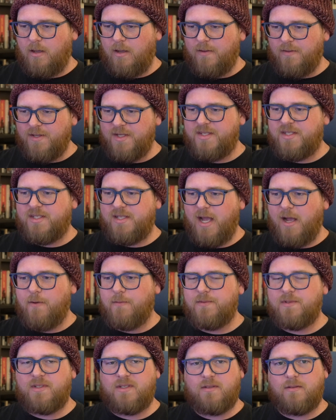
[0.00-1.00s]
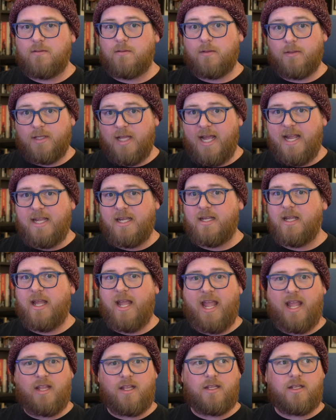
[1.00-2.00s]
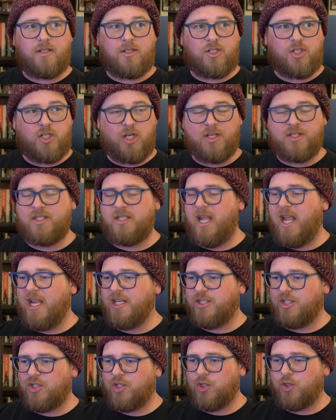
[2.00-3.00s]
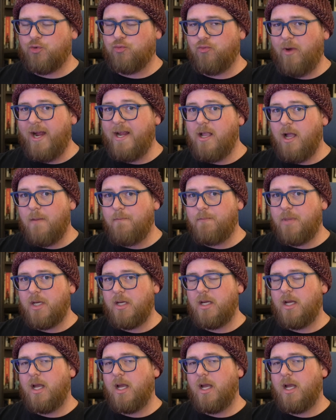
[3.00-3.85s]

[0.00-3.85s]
This sounds like just a straight up